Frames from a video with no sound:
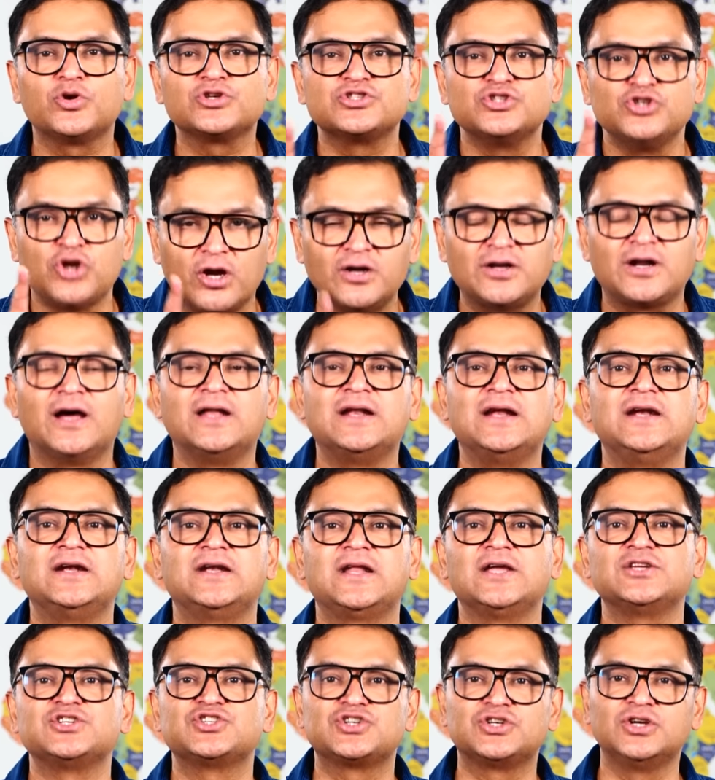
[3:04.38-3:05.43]
was not
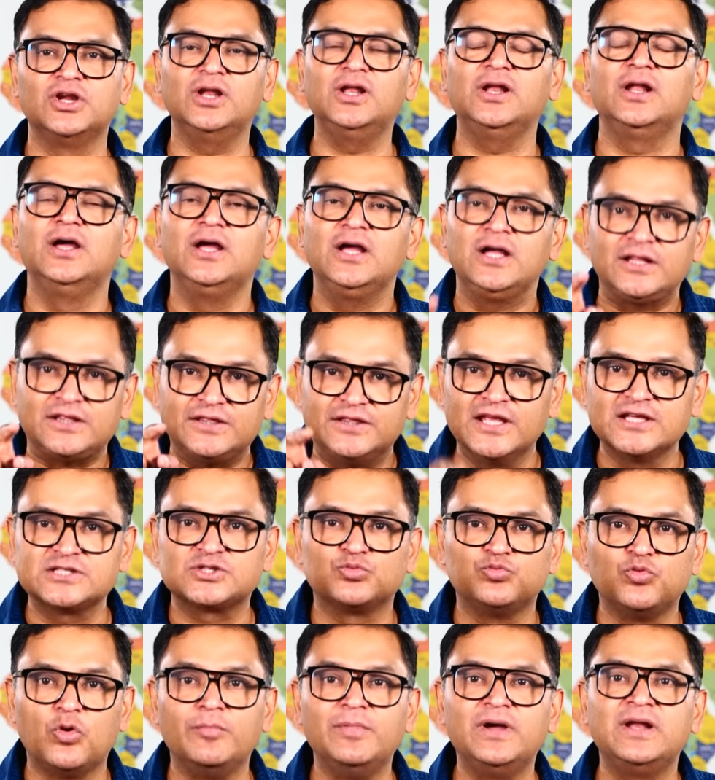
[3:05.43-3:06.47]
unintentional.
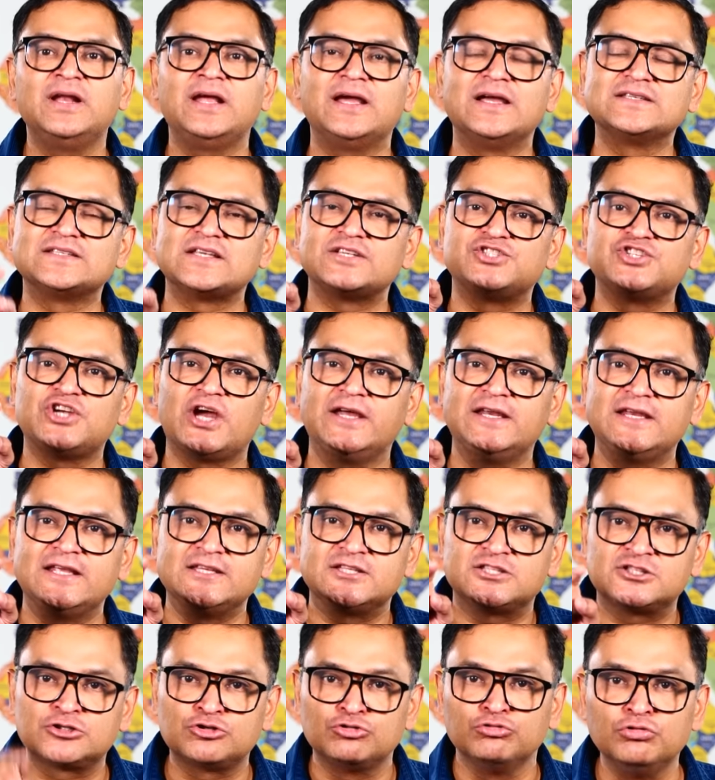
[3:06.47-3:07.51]
This woman is a
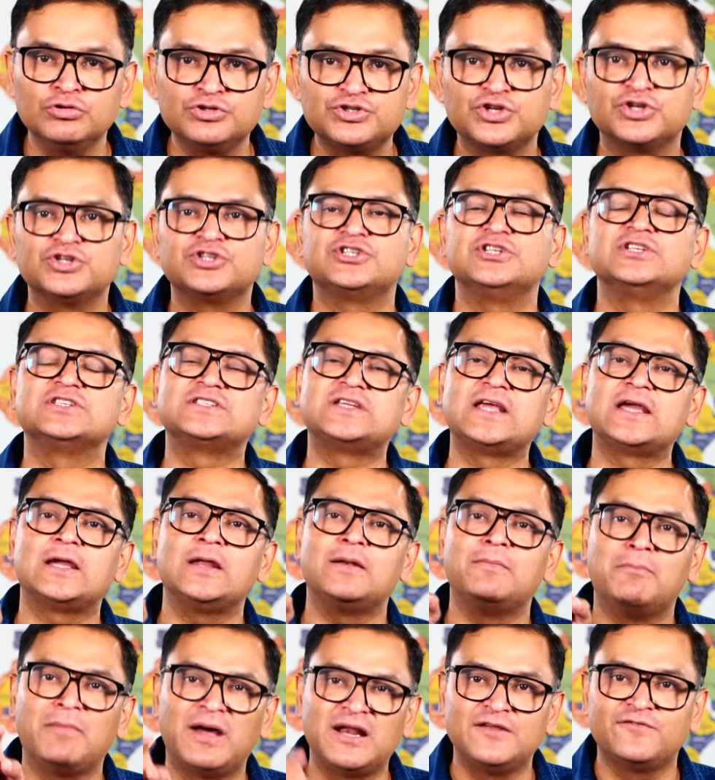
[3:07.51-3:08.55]
Chinese stooge. She's
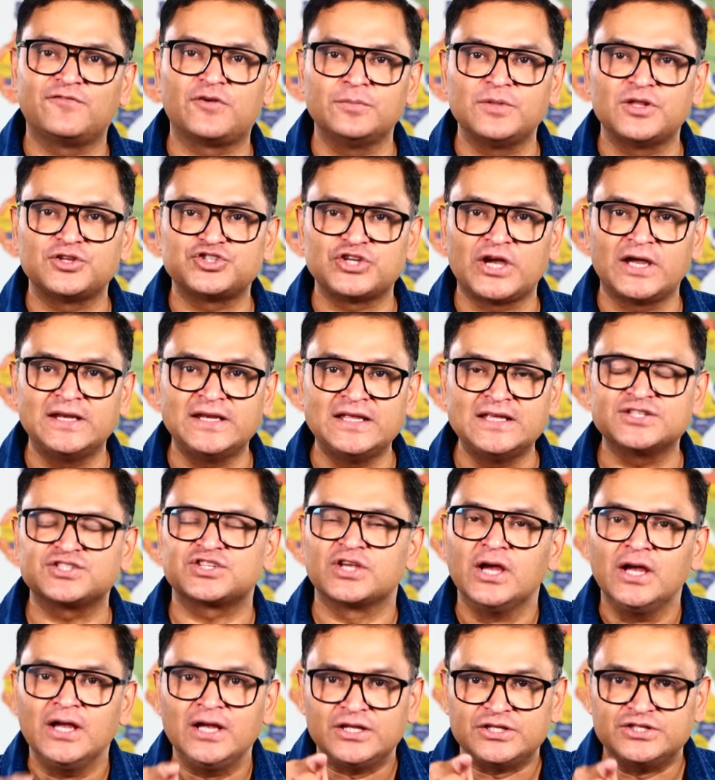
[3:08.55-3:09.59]
taken money from the
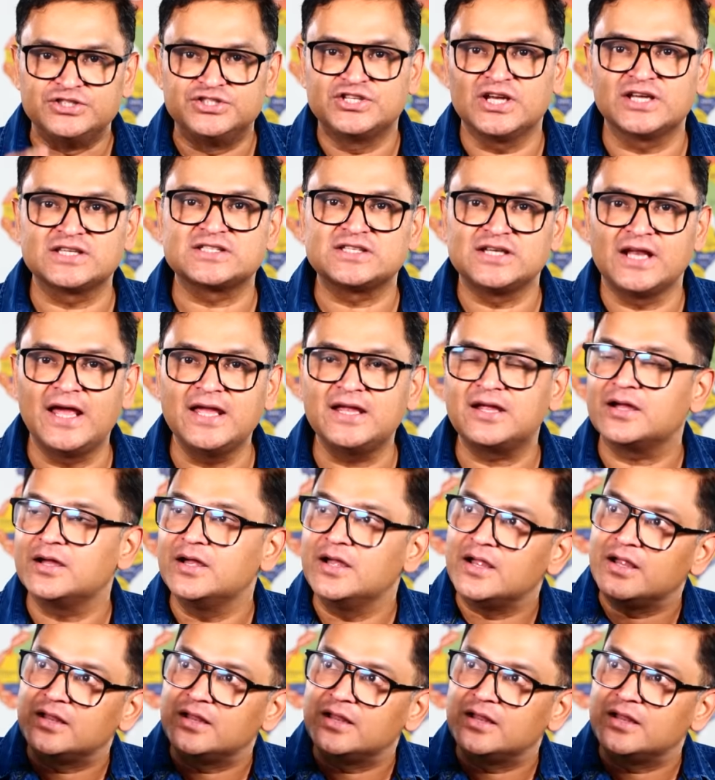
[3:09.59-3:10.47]
Chinese, just like